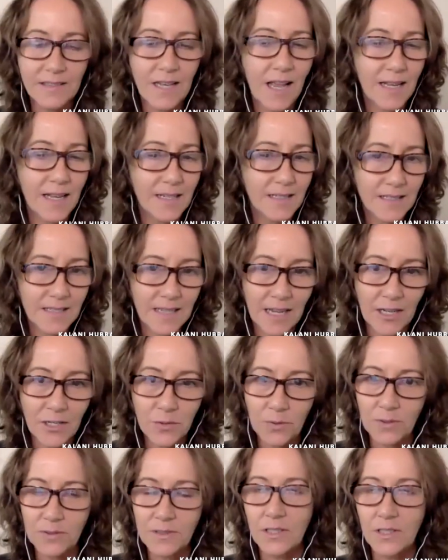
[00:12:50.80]
tight
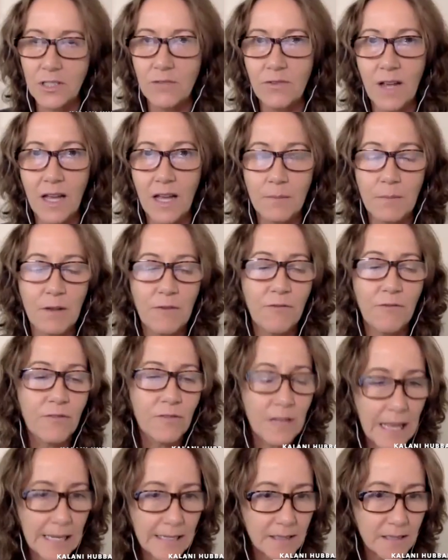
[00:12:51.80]
schedules, and you've got to be
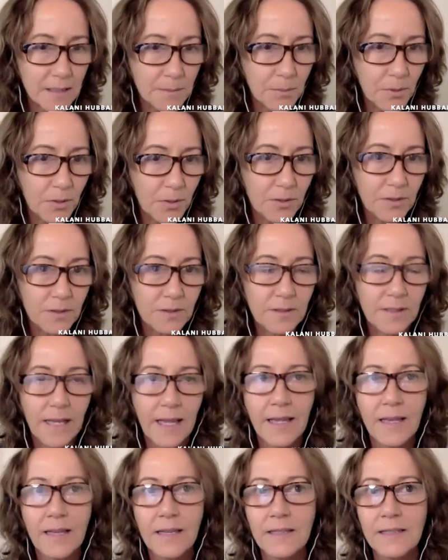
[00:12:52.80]
flexible,
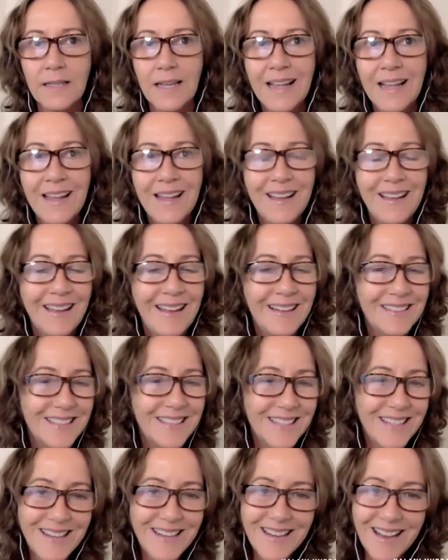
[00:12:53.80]
and
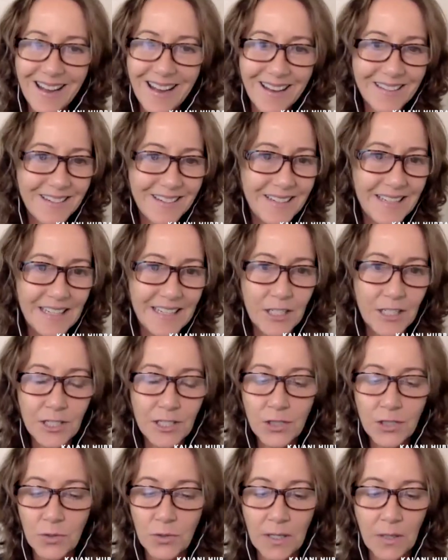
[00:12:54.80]
it's not an
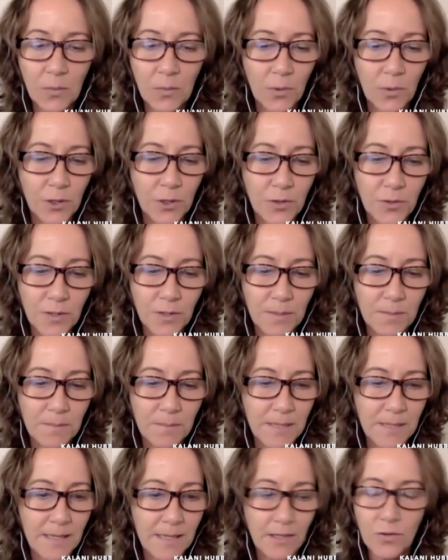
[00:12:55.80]
industry where you
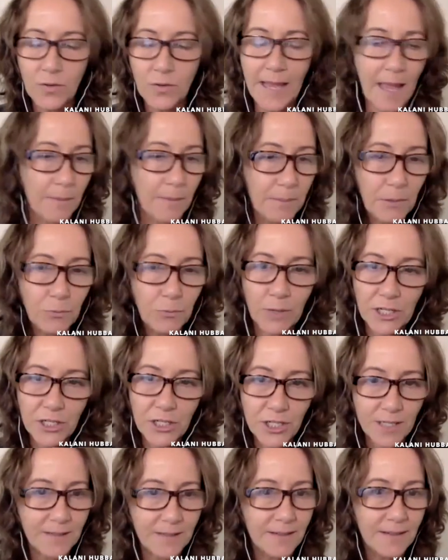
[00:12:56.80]
can't be
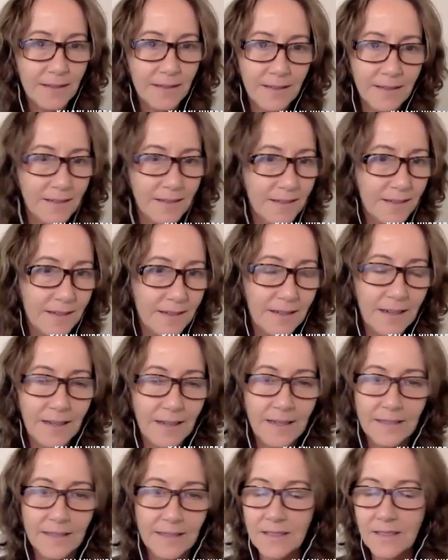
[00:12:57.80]
rigid.
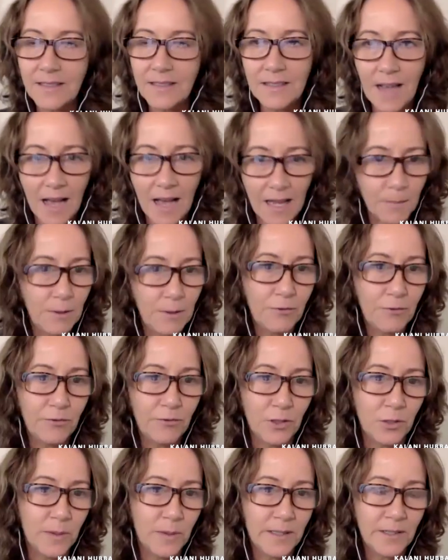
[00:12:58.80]
It's got to be
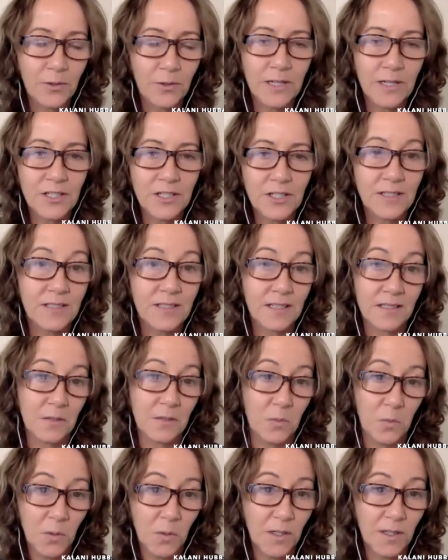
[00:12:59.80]
fluid, or it just
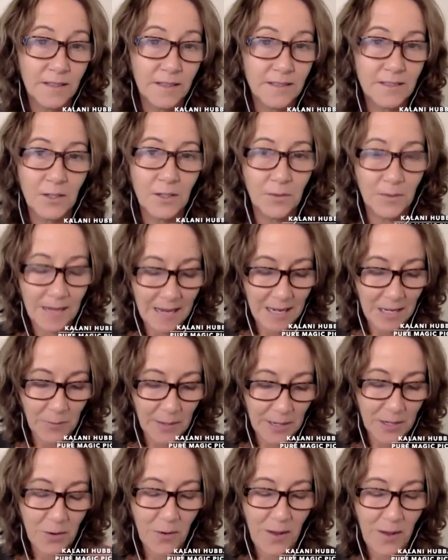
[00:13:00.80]
doesn't work. So
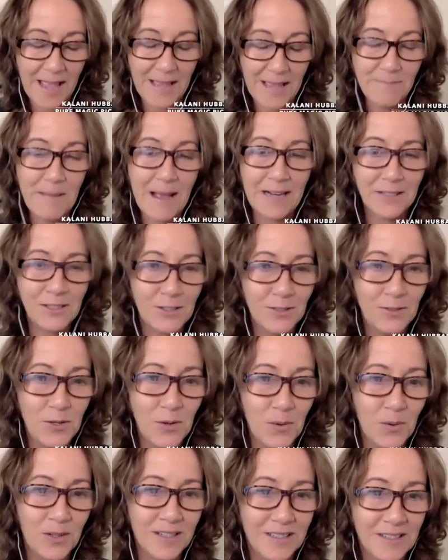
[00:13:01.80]
anyway, go ahead, back to
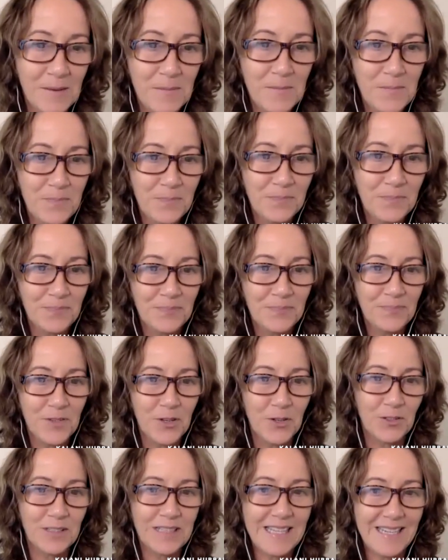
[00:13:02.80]
your
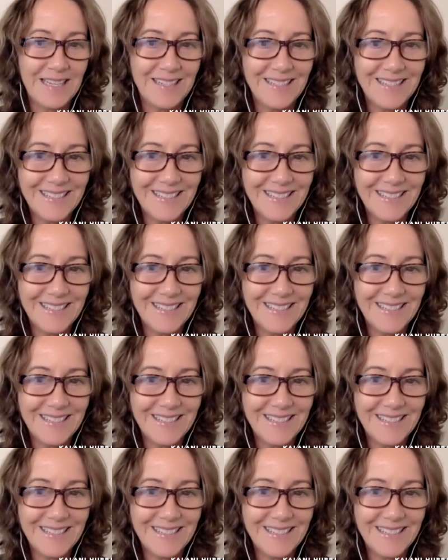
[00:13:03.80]
lead.